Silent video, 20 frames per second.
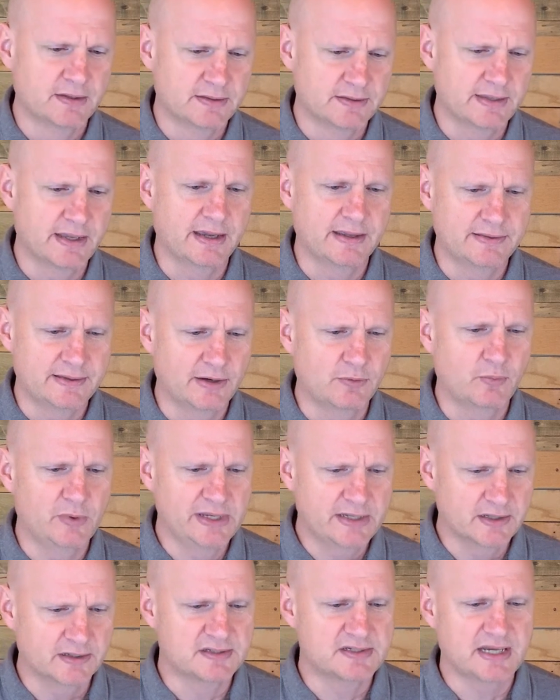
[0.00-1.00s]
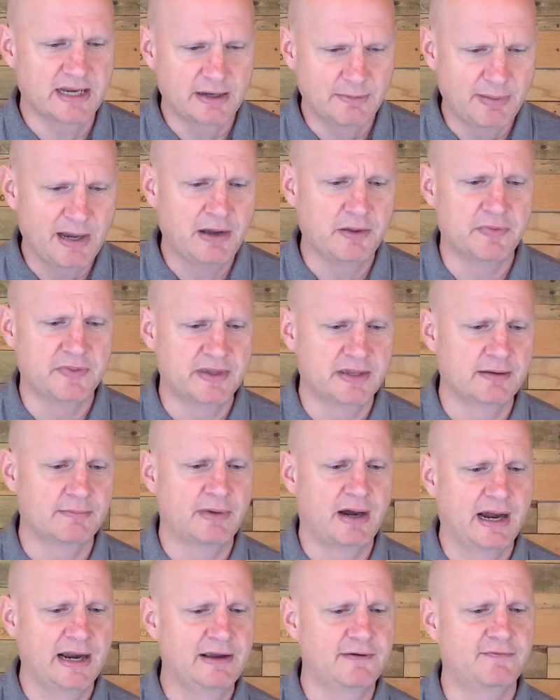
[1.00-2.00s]
That we could say about them,
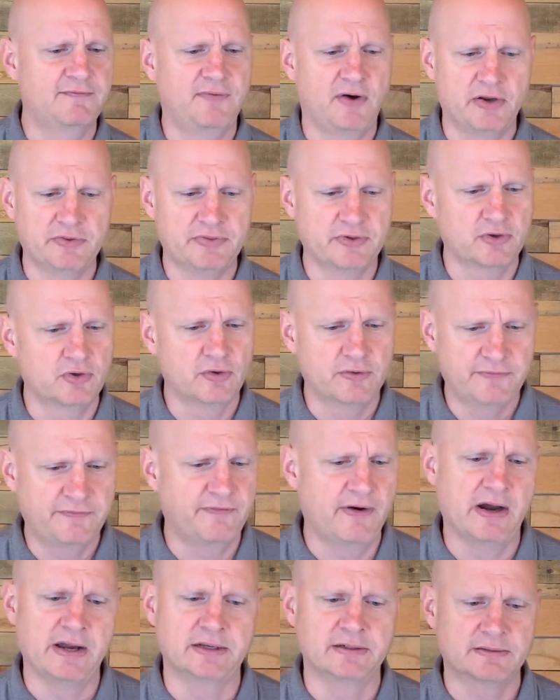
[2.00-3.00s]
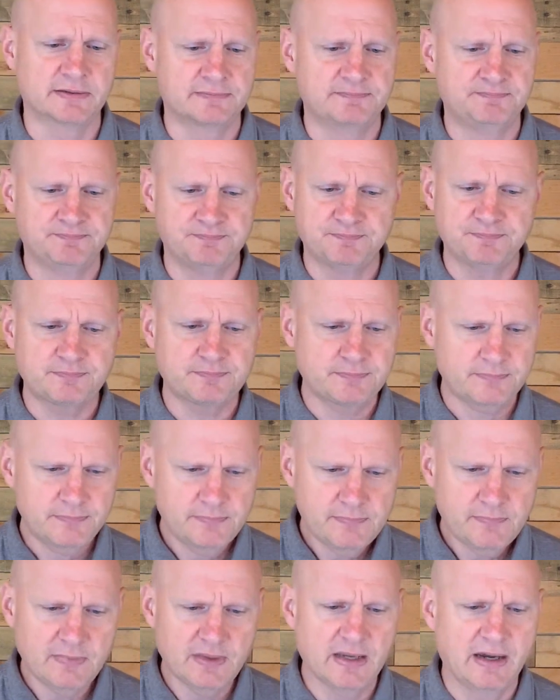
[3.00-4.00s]
"I have fought the good fight.
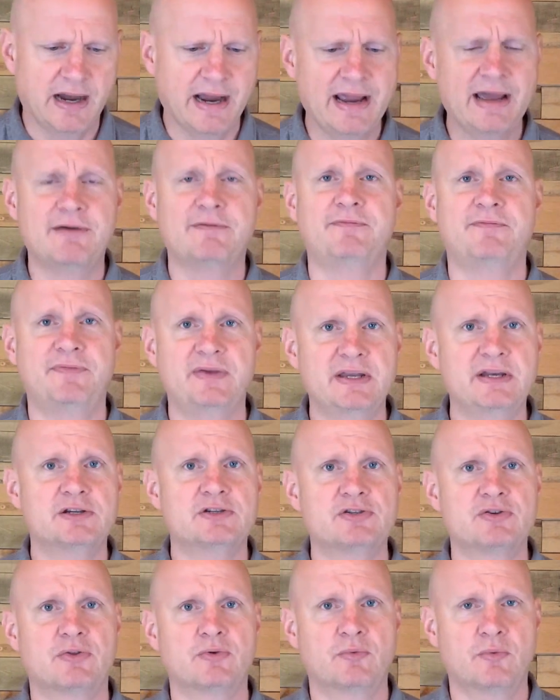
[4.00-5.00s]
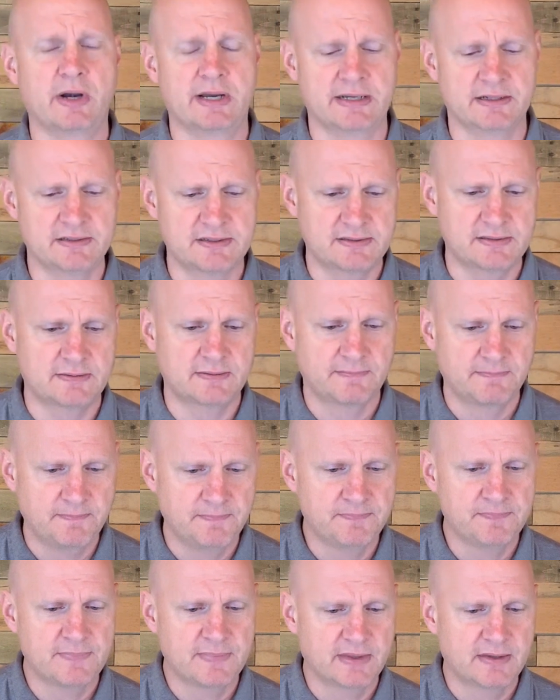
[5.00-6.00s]
I have finished the race.
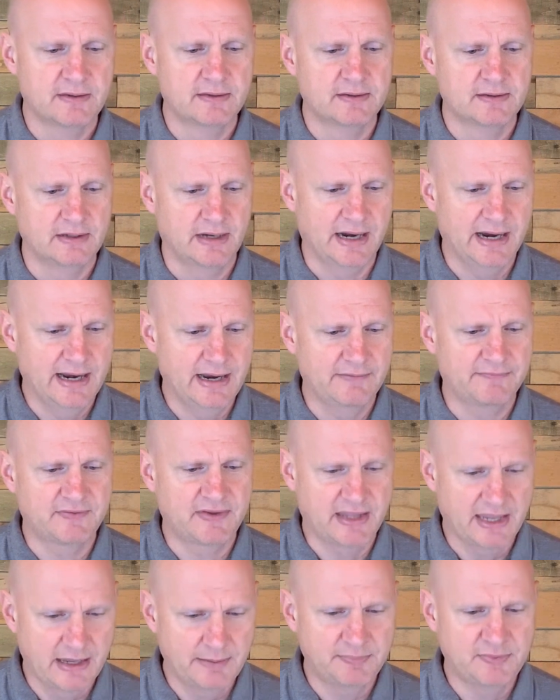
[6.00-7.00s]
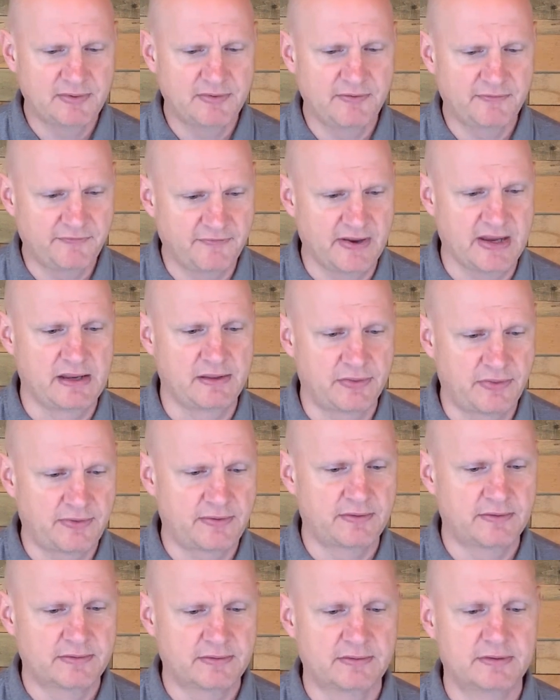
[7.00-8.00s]
I have kept the faith."
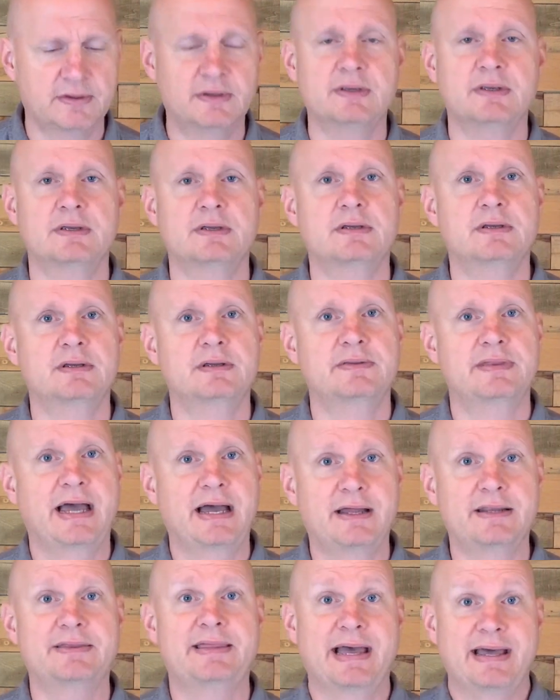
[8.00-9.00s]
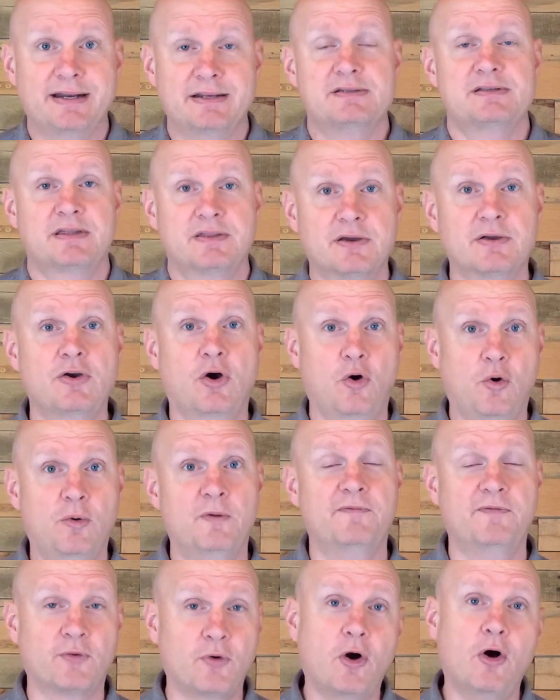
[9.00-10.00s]
That is the goal
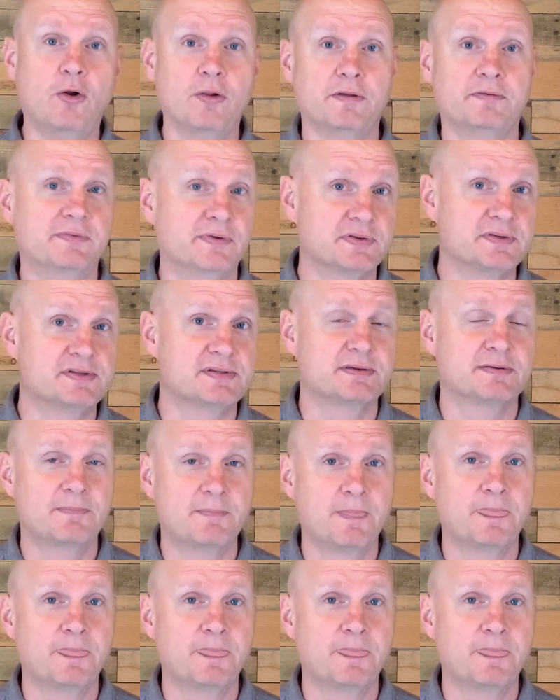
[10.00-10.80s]
for all of us.